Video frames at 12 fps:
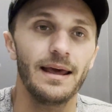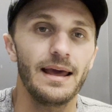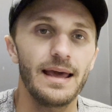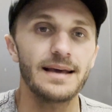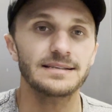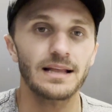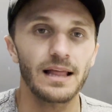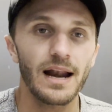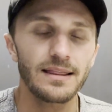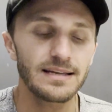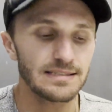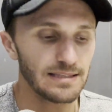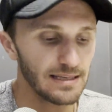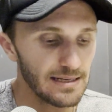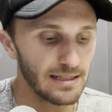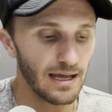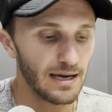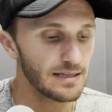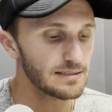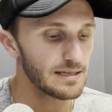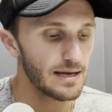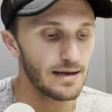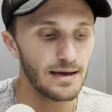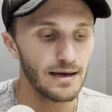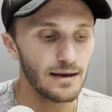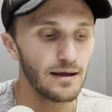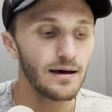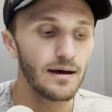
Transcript: is a lot of these lead lines and